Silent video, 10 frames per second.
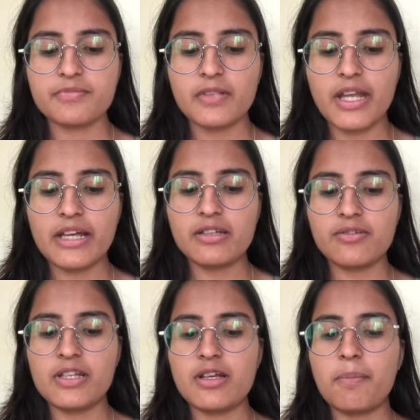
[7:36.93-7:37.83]
Next
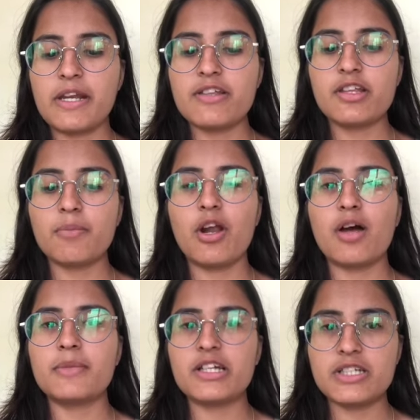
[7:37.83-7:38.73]
is the principle
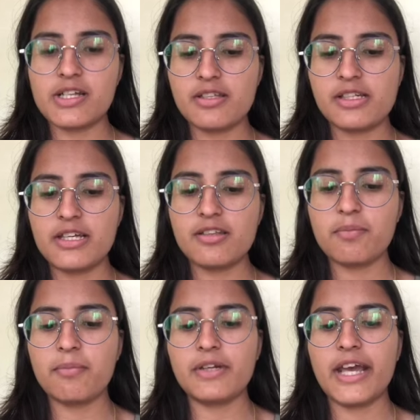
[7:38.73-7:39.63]
of the justice
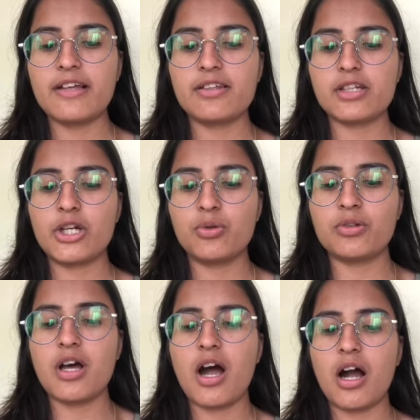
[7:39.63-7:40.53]
takes into
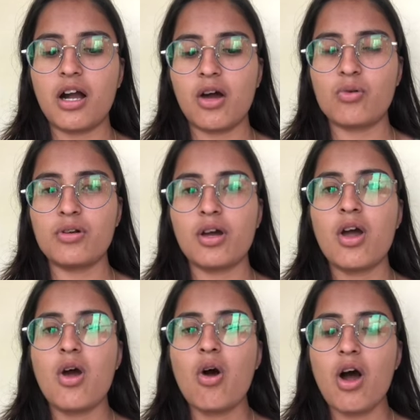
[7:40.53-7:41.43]
the account
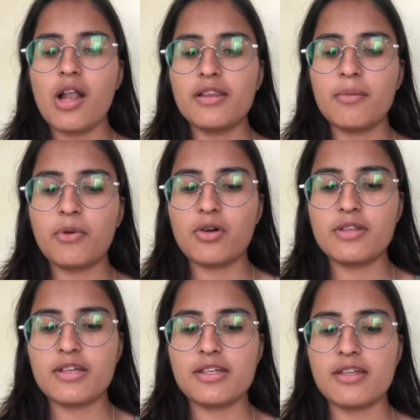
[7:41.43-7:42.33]
all the
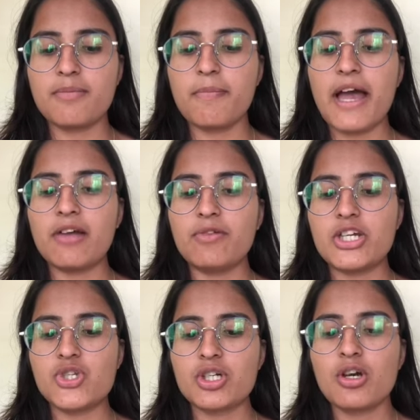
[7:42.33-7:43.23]
processes by
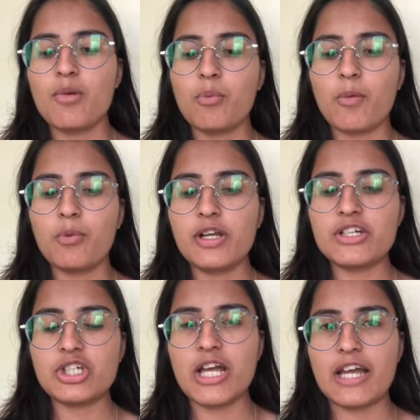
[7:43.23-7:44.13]
which
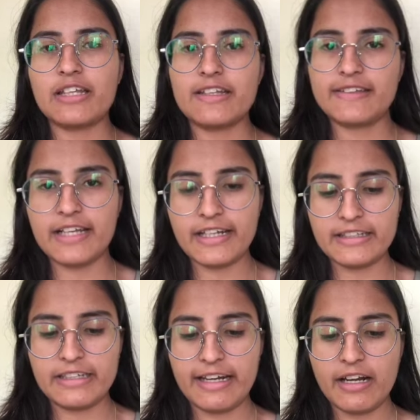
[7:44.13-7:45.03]
population are
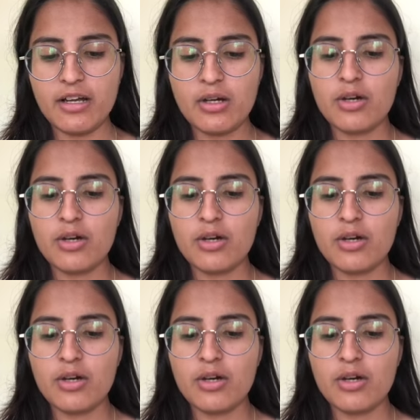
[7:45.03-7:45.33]
selected